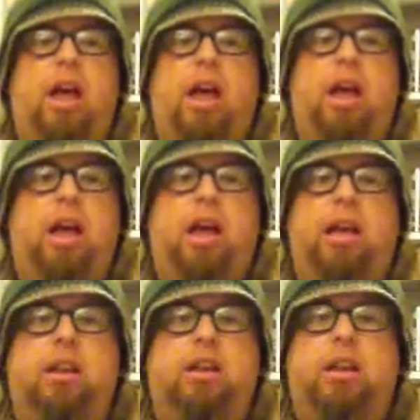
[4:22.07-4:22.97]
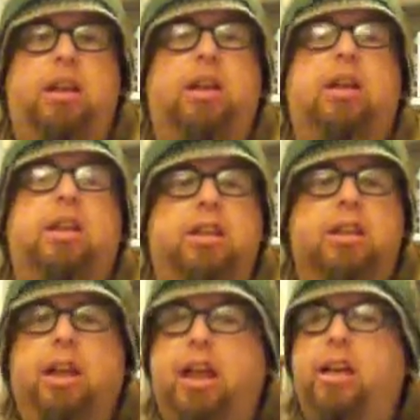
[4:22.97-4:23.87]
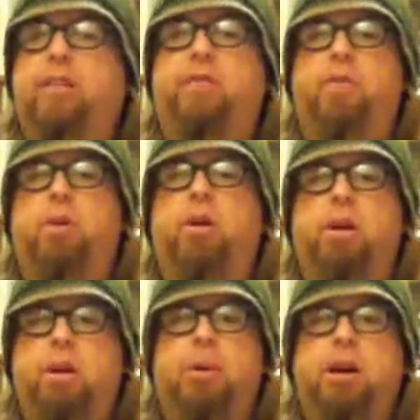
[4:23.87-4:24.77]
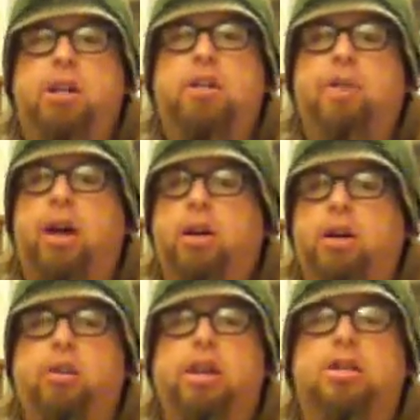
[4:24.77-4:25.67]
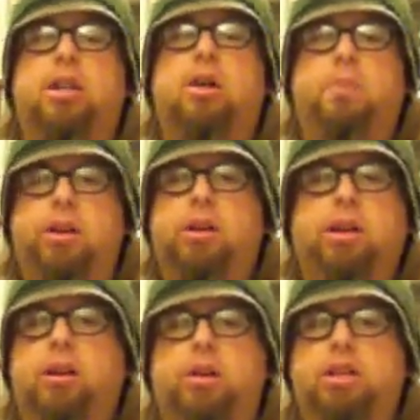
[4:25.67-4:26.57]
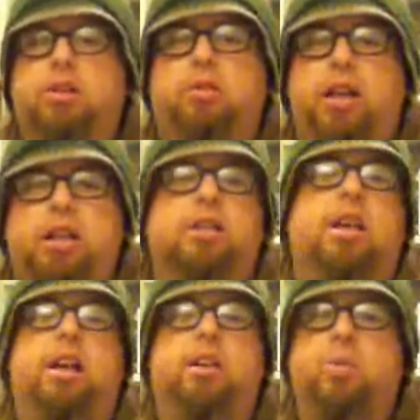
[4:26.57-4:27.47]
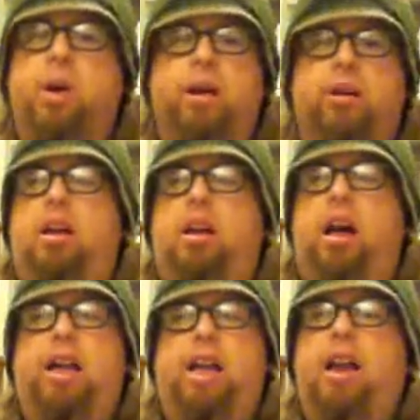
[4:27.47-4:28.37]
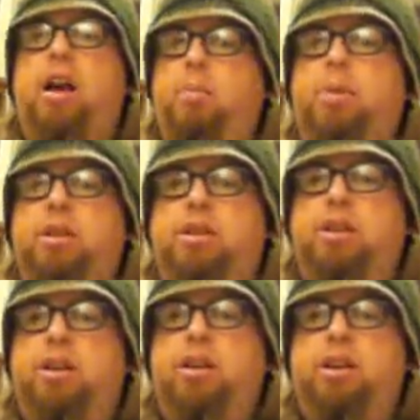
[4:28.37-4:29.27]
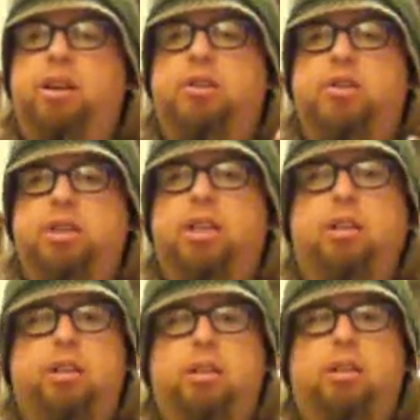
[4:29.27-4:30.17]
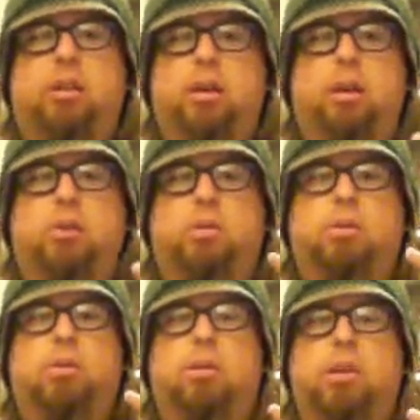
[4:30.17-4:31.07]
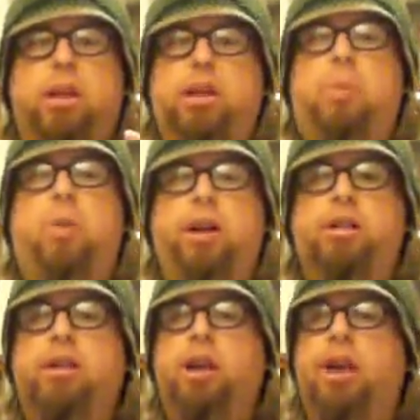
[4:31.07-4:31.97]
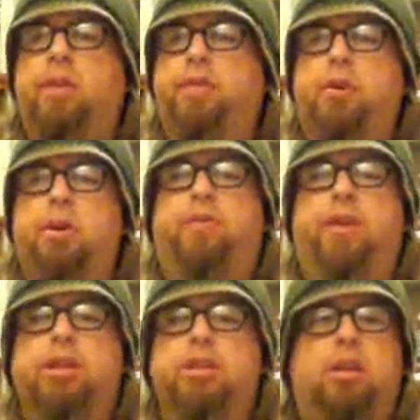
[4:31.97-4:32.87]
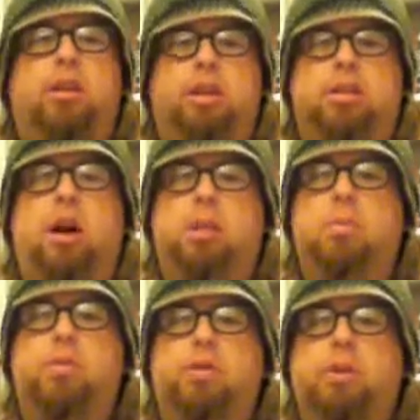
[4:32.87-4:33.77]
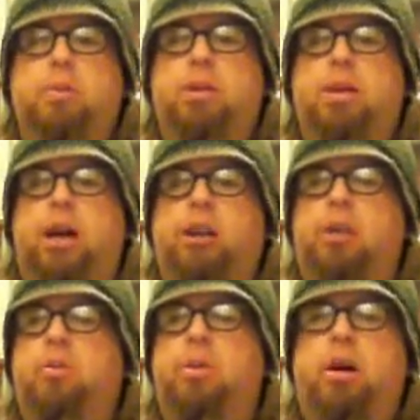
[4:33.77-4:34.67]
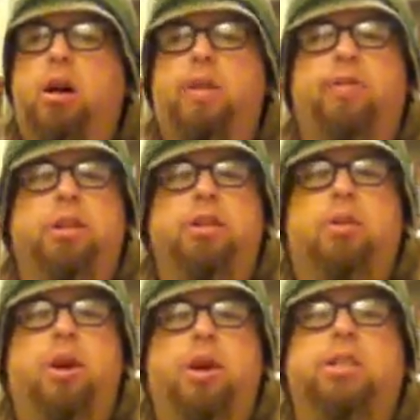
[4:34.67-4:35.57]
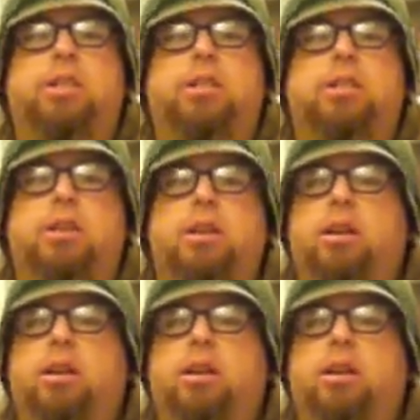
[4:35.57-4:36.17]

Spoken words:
and he did like it for the production value and all that stuff, but, you know, he's scratching his head as well. I can't help but, see, you know, his point and a few other friends that saw the movie with me tonight, that we all have these questions